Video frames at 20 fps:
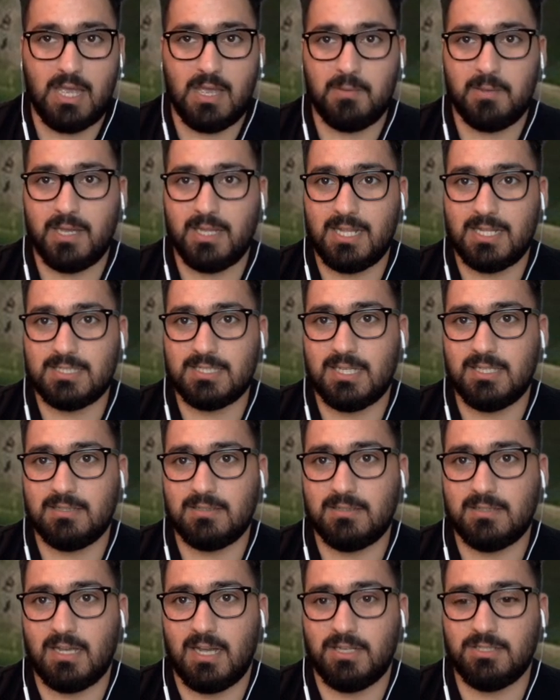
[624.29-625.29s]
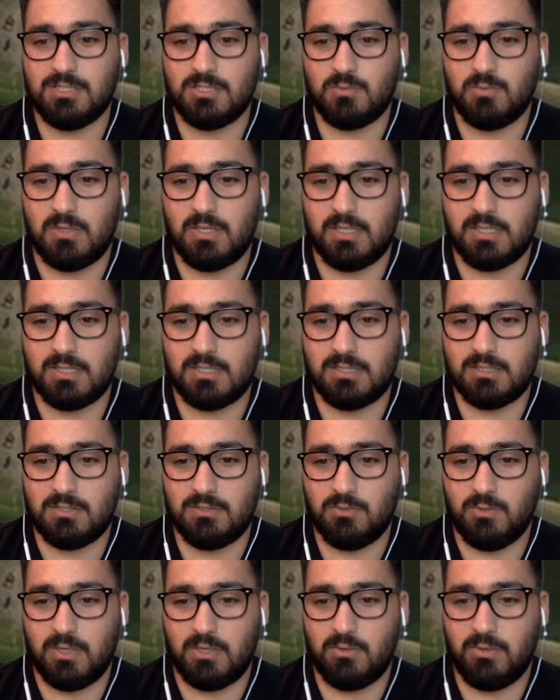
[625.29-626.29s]
Yeah, that's it. I just want to
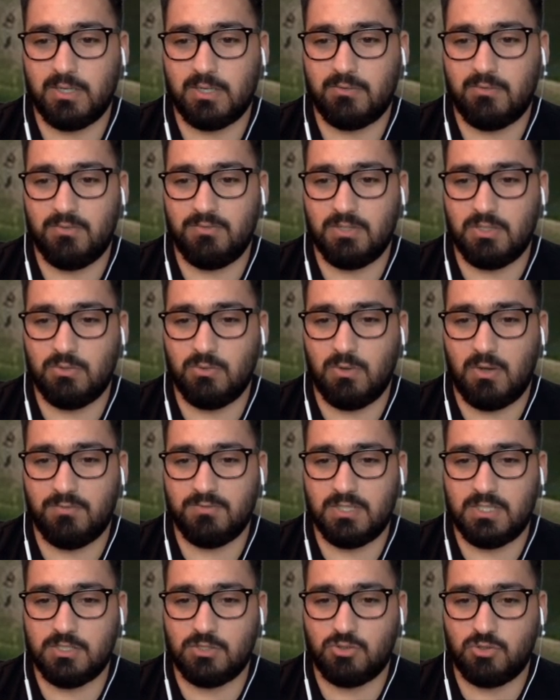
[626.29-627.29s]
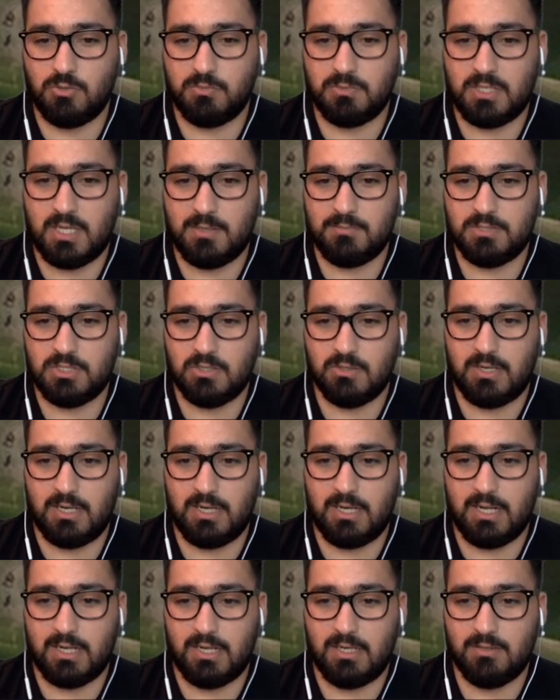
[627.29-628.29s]
do a quick review of these troop types so that
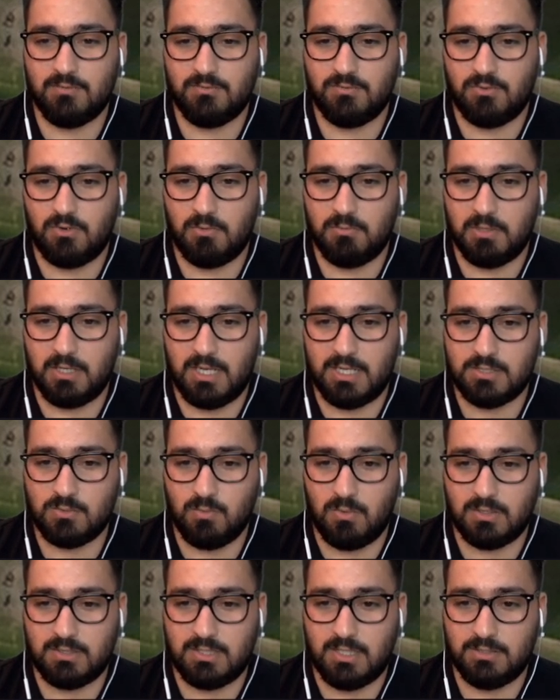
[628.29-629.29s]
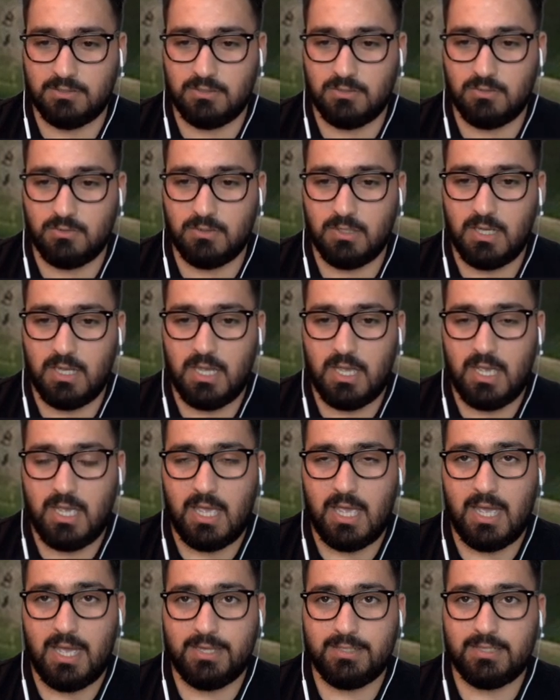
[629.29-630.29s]
I can inform you guys what they do.
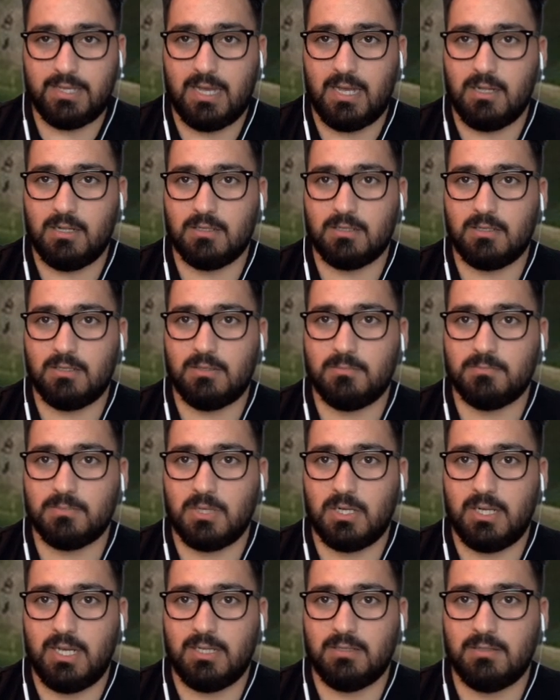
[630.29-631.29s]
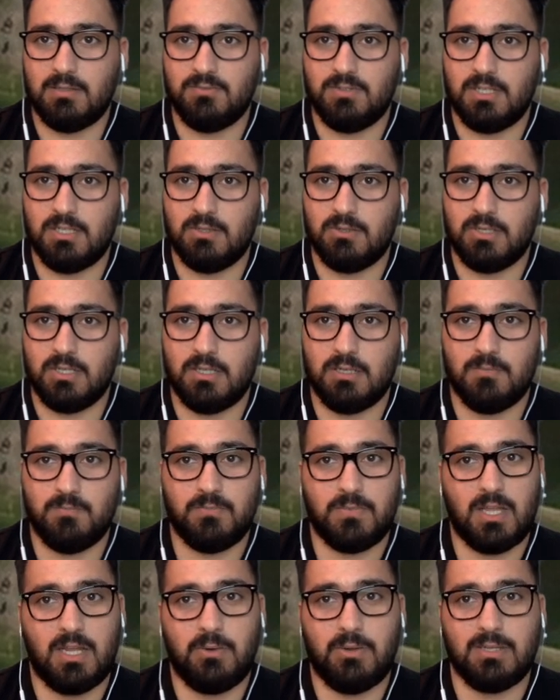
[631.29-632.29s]
And yeah, I'm gonna end the video here.
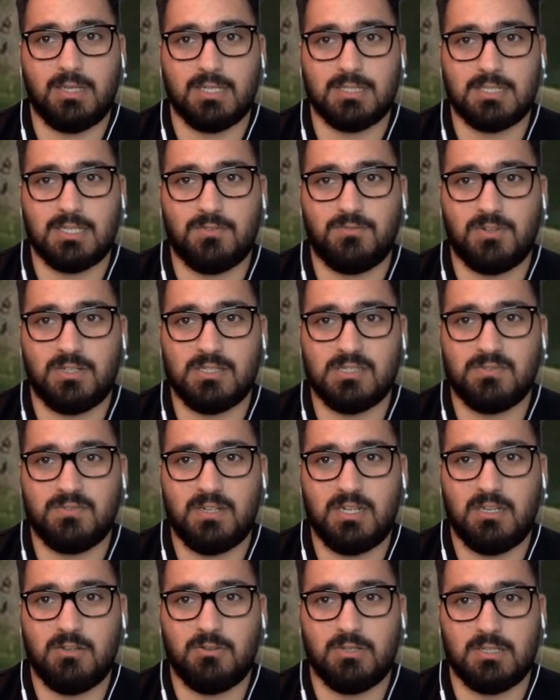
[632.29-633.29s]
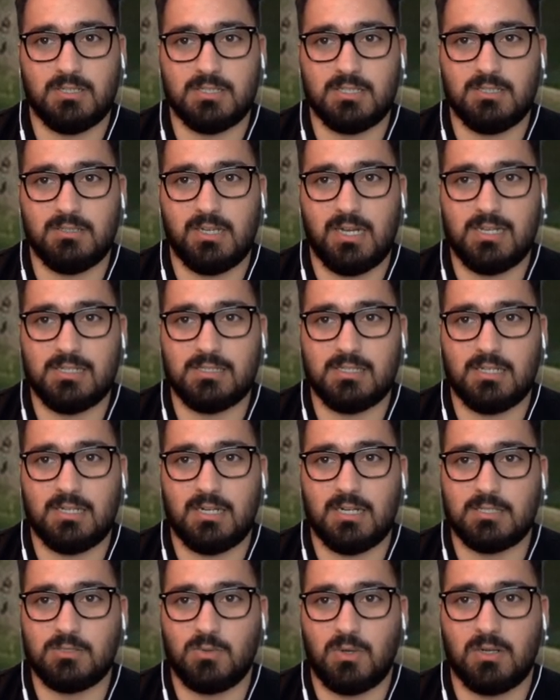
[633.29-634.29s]
Anyway, that's it for this video, and I'll see you guys in the
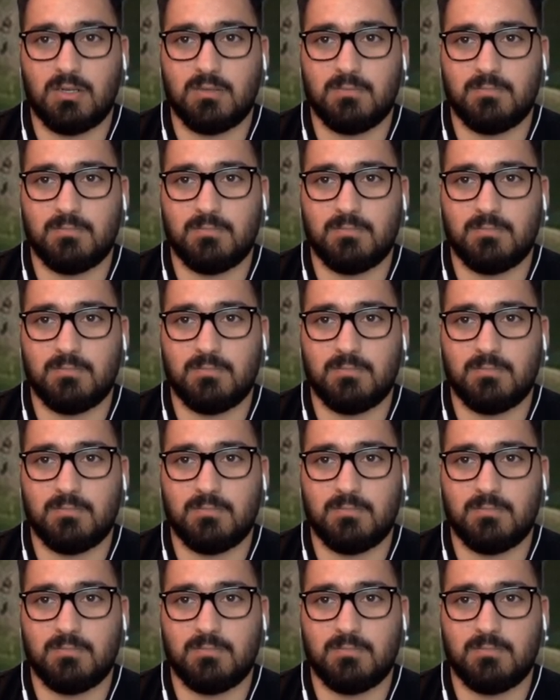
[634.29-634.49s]
next one.